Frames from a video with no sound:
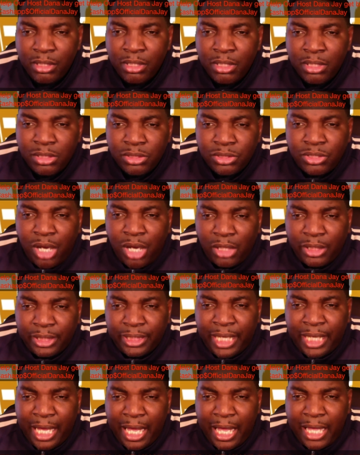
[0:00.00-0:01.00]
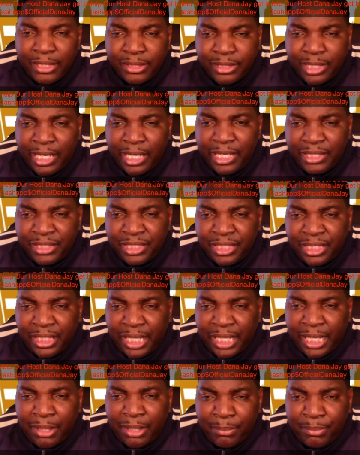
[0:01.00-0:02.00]
Charlene said she
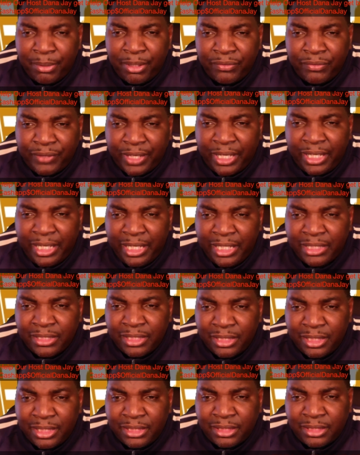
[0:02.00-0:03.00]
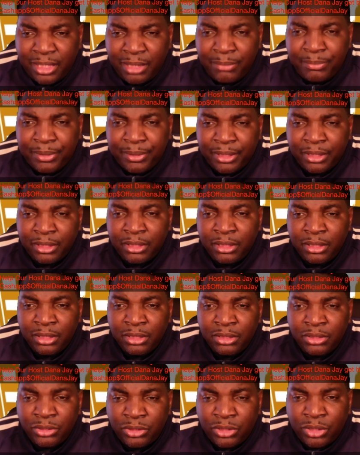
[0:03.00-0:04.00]
claimed her birthday is in December,
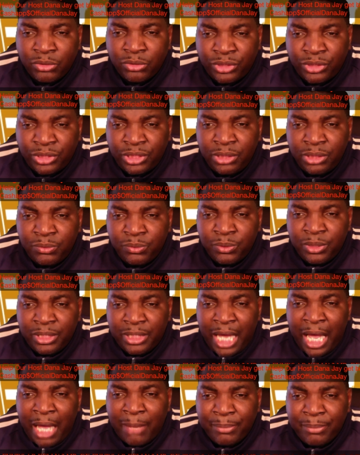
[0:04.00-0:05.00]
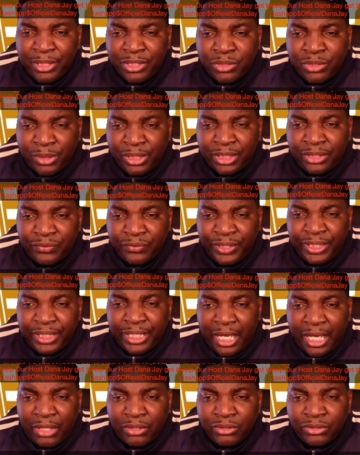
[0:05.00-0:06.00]
so she would not be 23
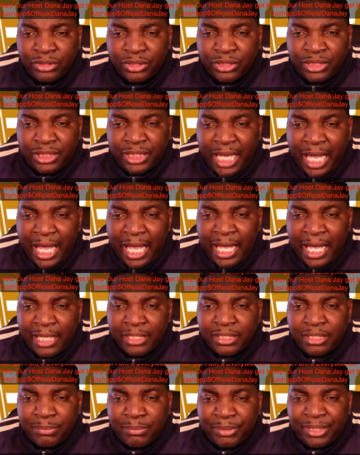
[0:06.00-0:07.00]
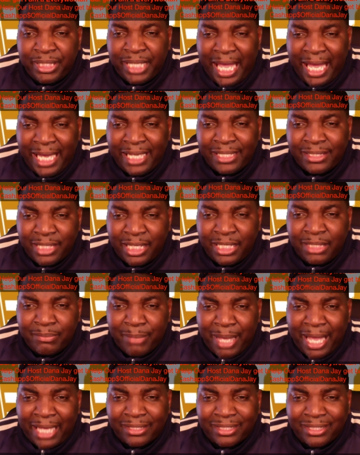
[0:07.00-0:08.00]
now. She had to be 18
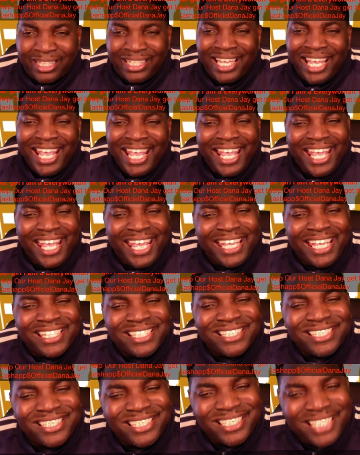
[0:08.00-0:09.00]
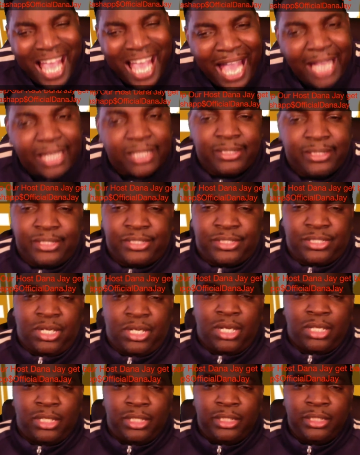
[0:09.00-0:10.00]
back then. Exactly,
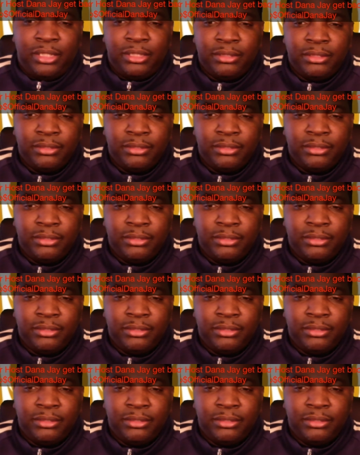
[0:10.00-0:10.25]
Charlene.